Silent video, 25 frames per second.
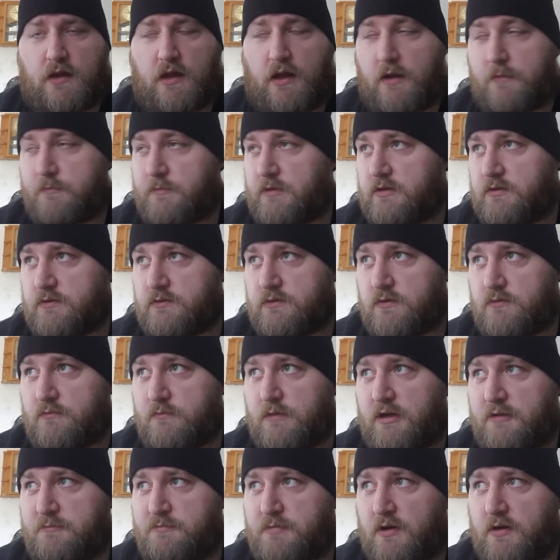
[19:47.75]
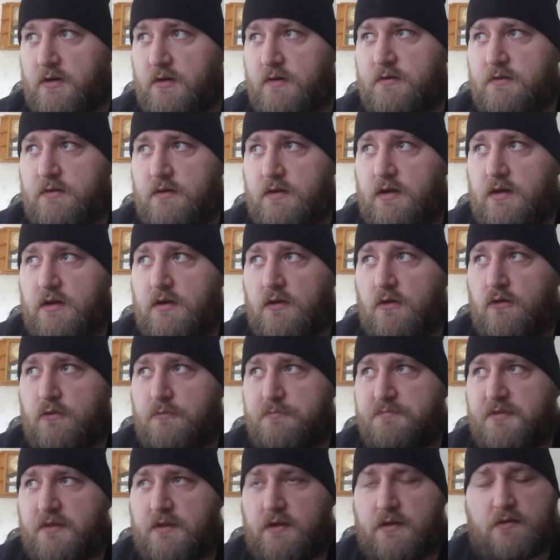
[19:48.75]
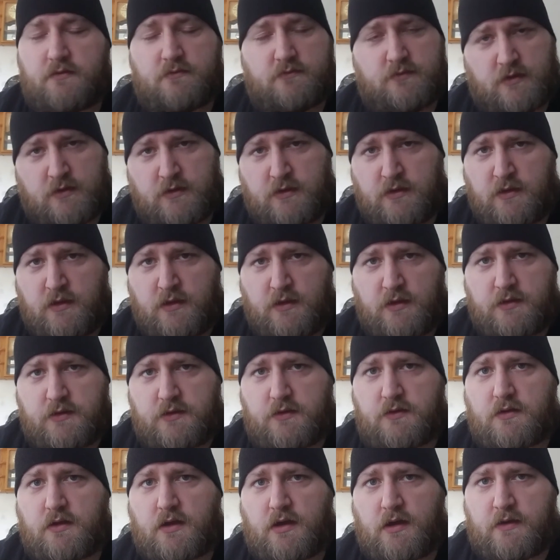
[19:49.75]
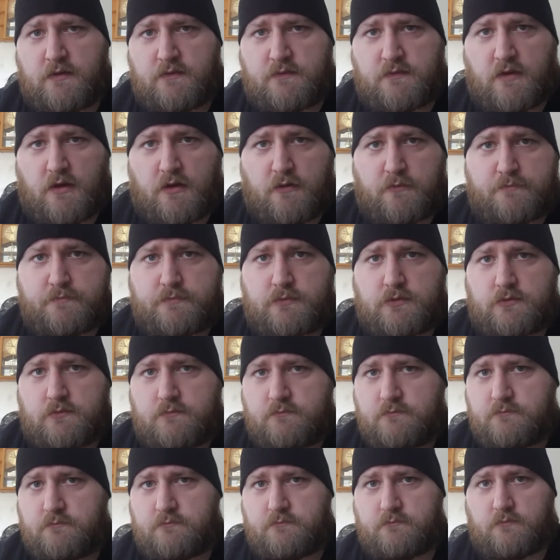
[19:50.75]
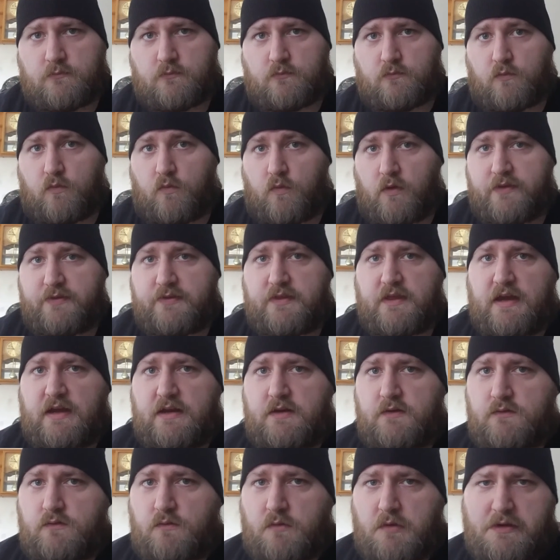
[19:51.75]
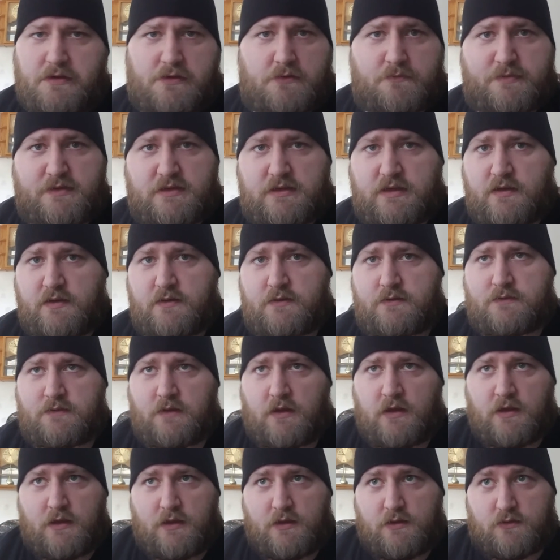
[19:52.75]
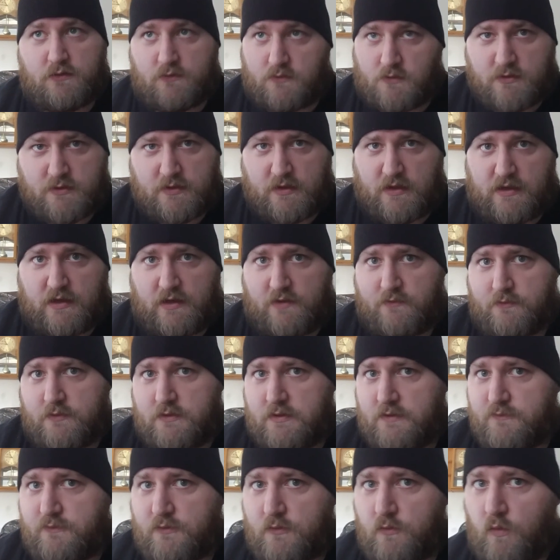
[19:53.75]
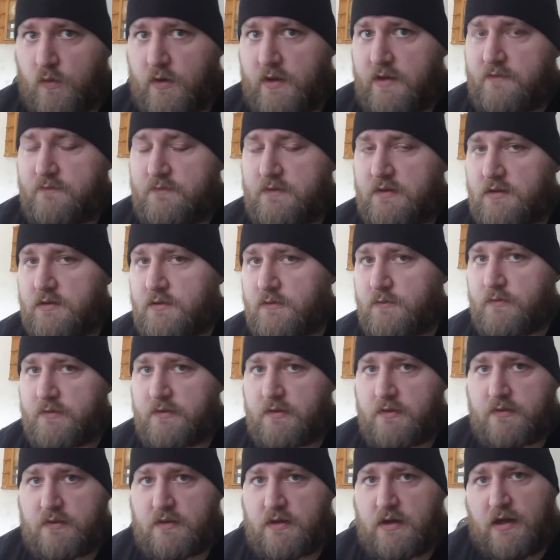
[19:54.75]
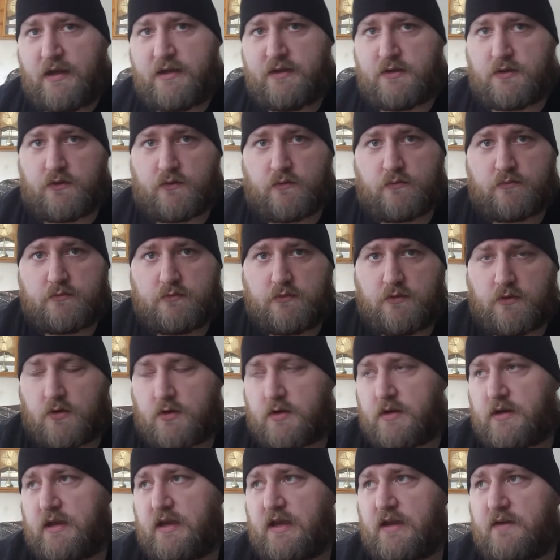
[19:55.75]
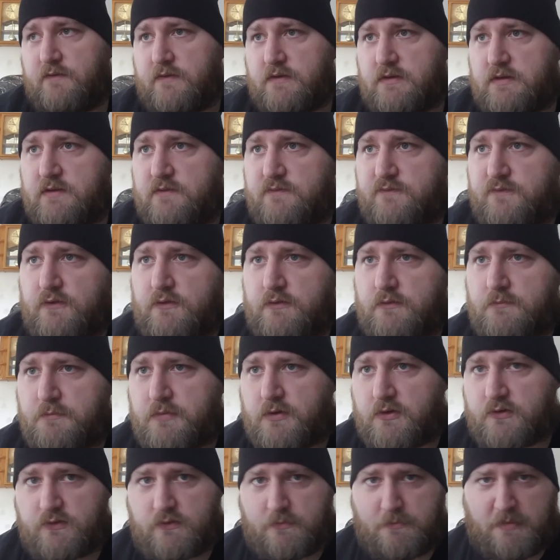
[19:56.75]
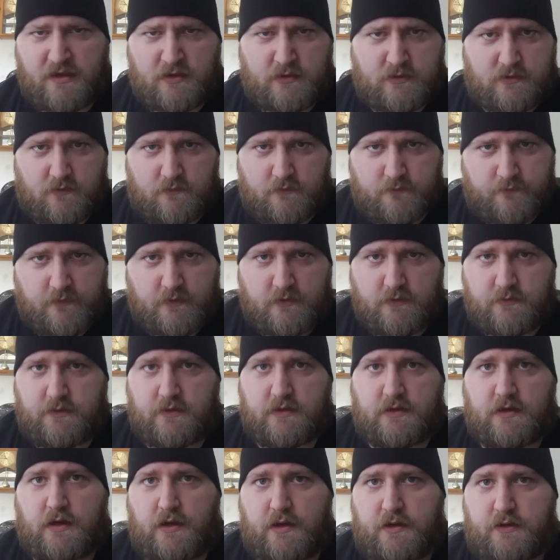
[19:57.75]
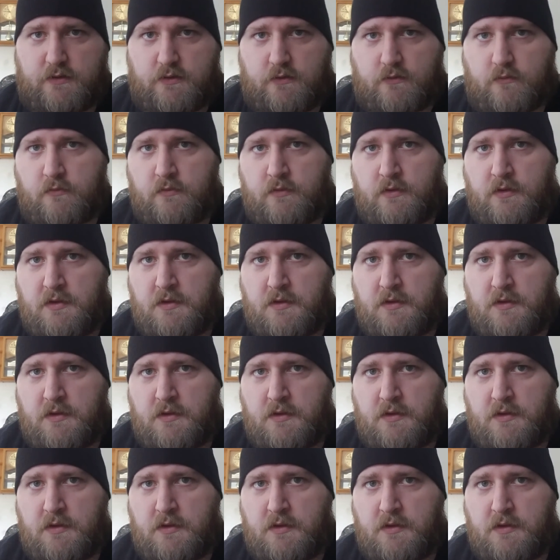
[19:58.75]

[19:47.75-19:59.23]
I'm going to do my part, and I hope that you guys help with that as well, because you're going to have a different way of dealing with it than I do. You're going to have a different perspective than I do.